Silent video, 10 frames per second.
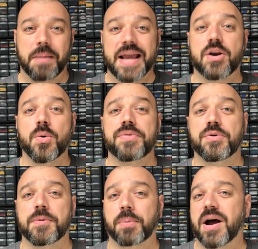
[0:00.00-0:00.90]
By going
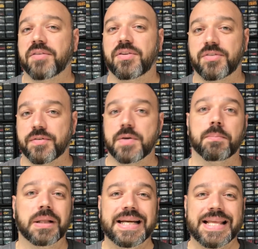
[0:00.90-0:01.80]
through the process of
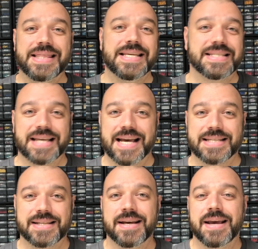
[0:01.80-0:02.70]
completing these
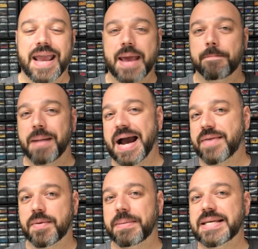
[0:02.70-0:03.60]
sets and
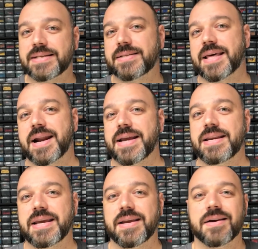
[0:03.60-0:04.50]
buying the pieces that I
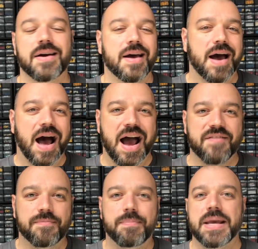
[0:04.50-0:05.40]
need,
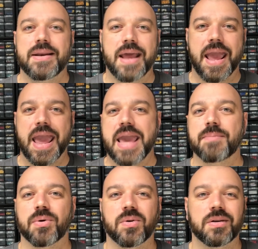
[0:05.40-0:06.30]
I've been
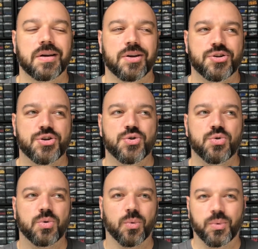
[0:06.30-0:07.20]
able
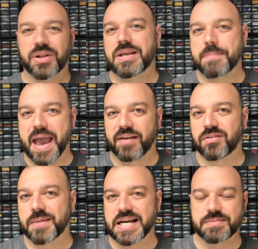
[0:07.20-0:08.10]
to really
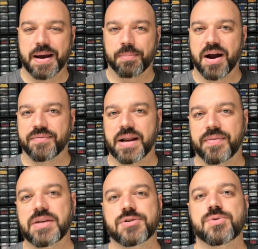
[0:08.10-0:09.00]
maximize my profit
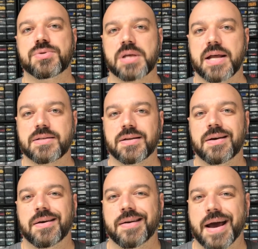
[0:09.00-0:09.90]
on these used sets.
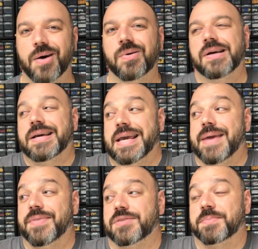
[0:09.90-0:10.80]
Now,
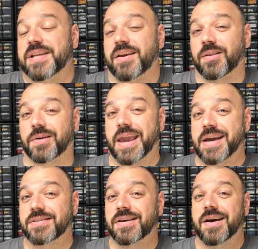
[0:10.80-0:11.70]
in this particular
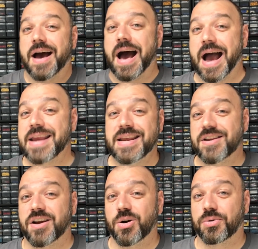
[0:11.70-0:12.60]
case, I
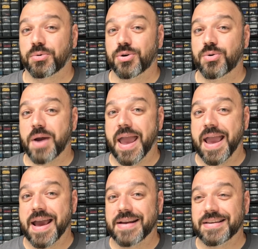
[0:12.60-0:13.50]
need to go through
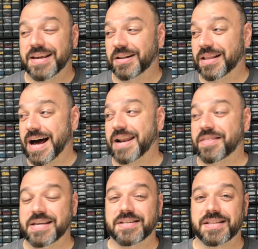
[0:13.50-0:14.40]
and get a lot
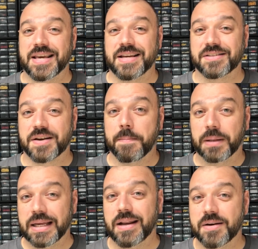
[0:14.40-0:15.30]
of these things
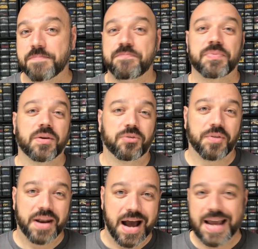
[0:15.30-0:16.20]
completed
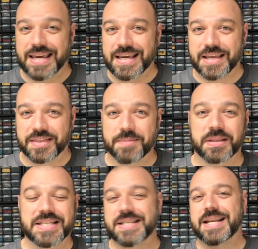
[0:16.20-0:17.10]
so that I can get them
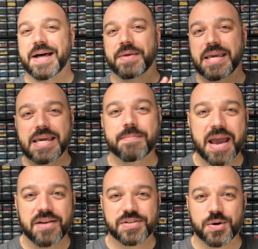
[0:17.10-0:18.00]
listed on the
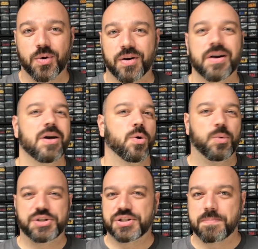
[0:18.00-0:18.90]
eBay store,
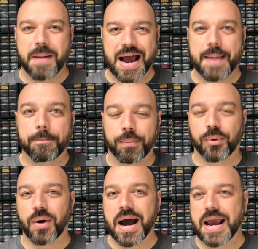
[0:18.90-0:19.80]
which is my
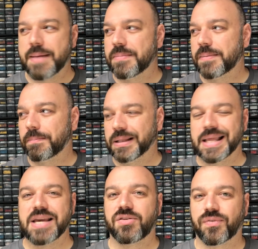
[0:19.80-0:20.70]
prime
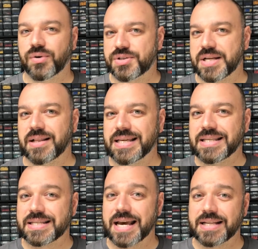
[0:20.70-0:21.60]
place for
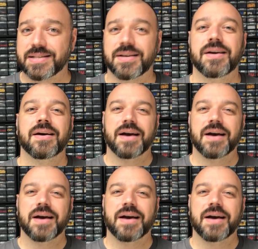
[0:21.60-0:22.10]
selling sets.